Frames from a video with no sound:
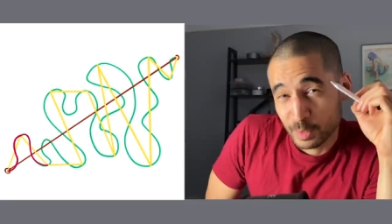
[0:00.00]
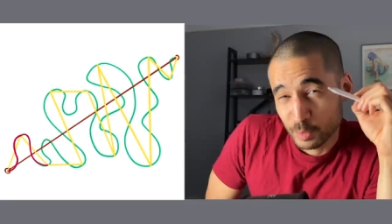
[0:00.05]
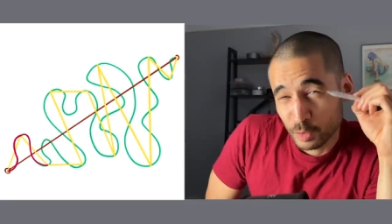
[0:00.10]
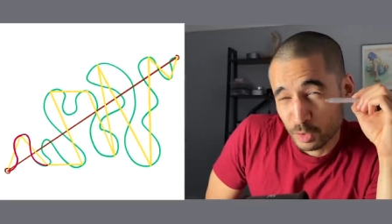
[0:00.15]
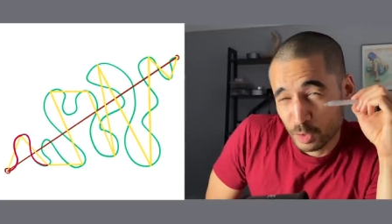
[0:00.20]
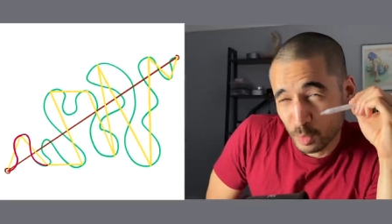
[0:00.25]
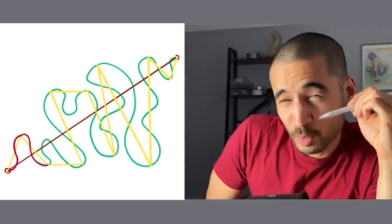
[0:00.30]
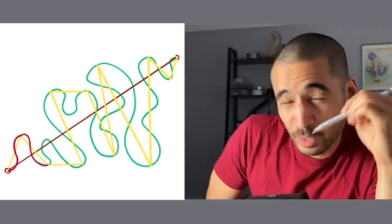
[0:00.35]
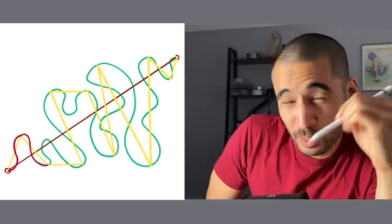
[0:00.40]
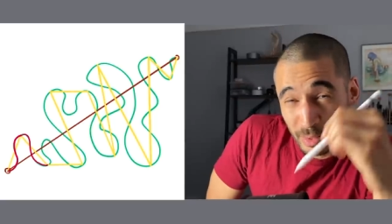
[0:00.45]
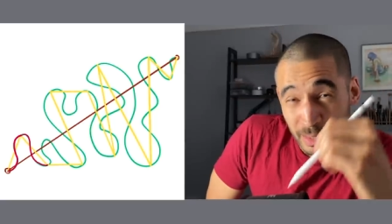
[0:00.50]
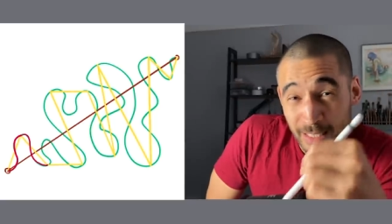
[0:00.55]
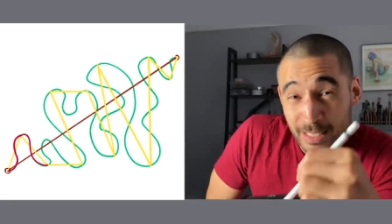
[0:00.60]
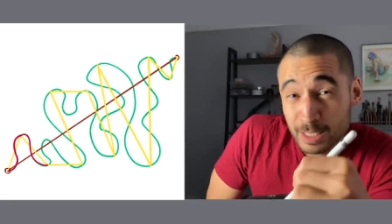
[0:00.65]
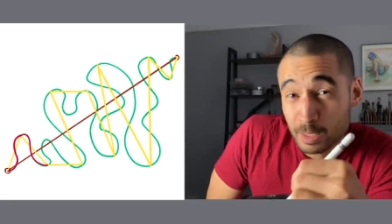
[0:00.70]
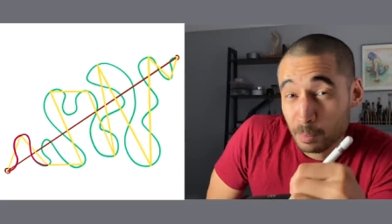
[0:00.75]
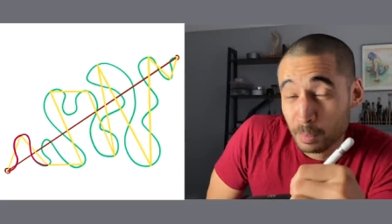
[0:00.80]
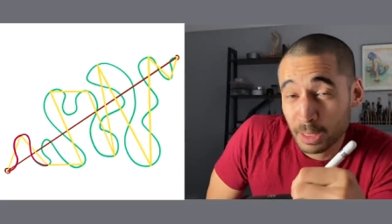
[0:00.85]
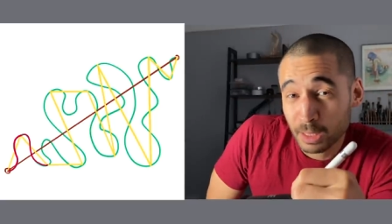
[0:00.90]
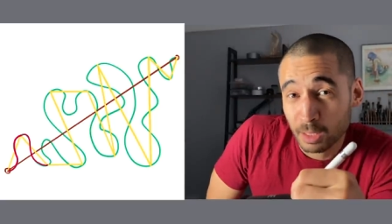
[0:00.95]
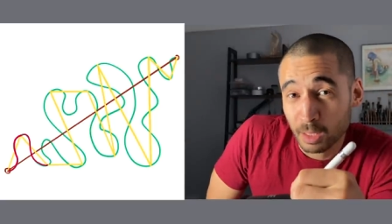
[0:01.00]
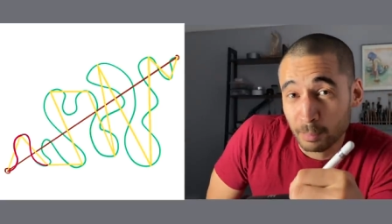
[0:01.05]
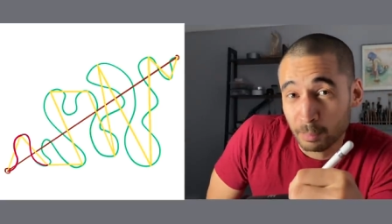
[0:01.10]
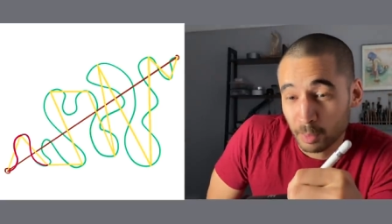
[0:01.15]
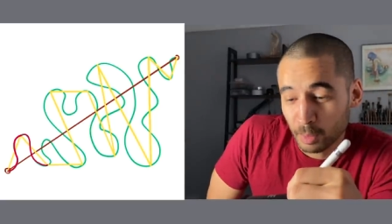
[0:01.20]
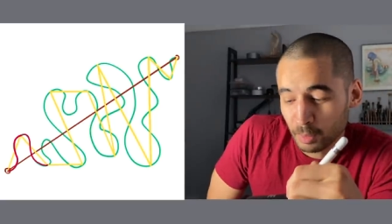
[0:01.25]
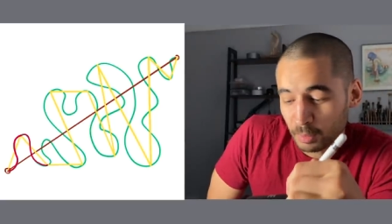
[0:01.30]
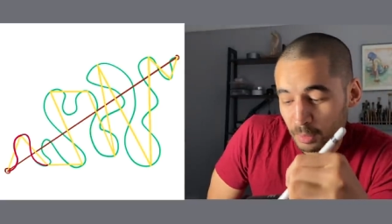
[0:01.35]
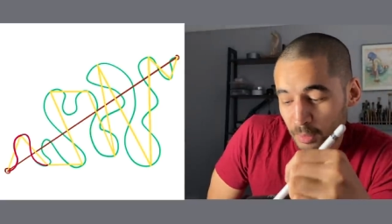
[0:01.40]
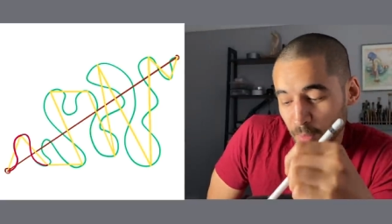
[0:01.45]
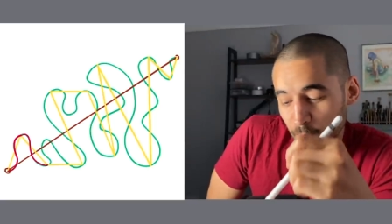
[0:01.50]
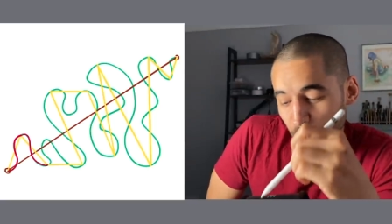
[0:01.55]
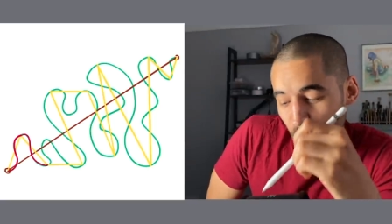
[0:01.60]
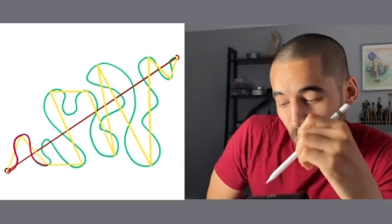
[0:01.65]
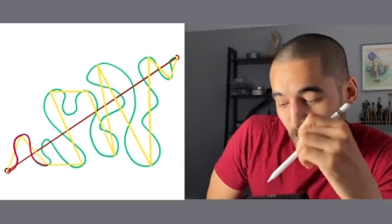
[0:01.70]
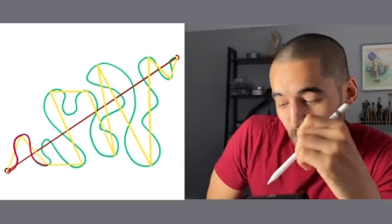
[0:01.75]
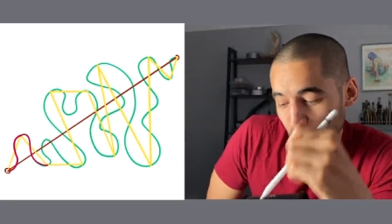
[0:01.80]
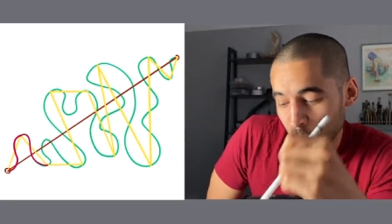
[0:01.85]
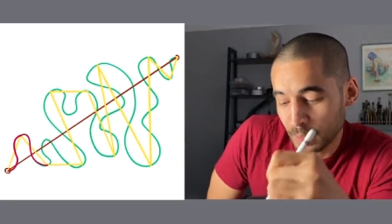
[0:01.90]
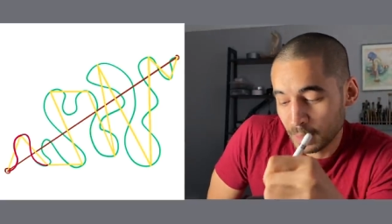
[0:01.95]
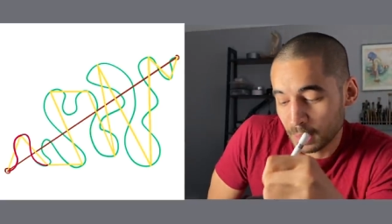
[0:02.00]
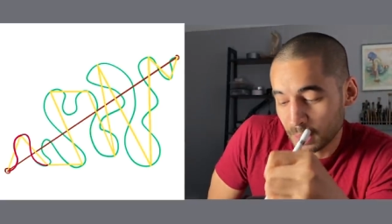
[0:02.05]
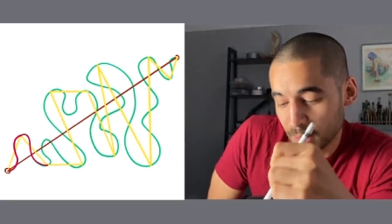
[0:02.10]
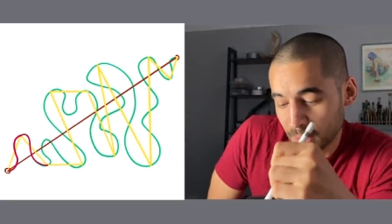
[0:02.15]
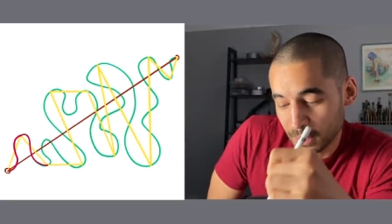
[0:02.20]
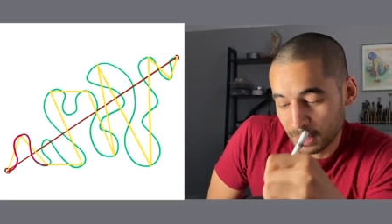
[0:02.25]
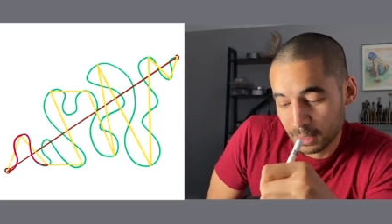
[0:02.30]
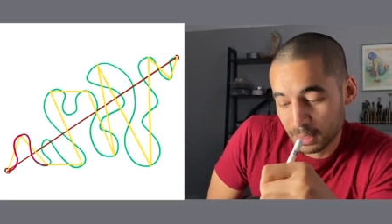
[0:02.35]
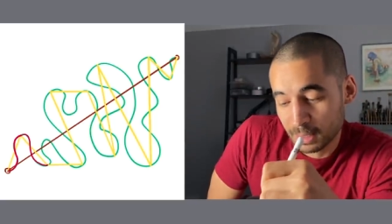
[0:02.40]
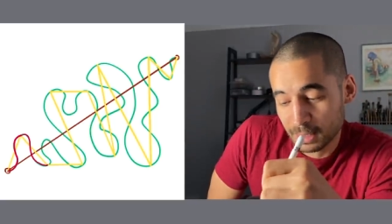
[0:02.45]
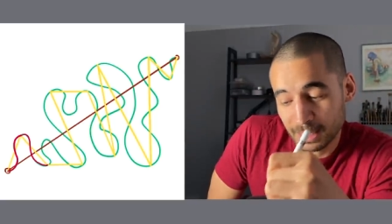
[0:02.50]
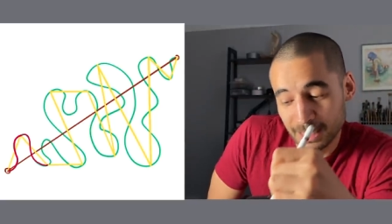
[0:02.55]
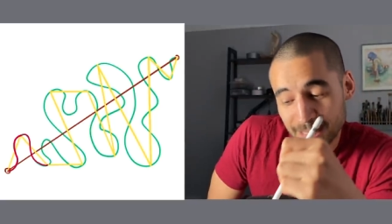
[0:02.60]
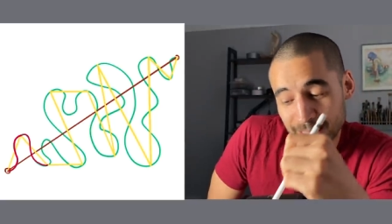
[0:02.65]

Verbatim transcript: So the thing to pick up on with this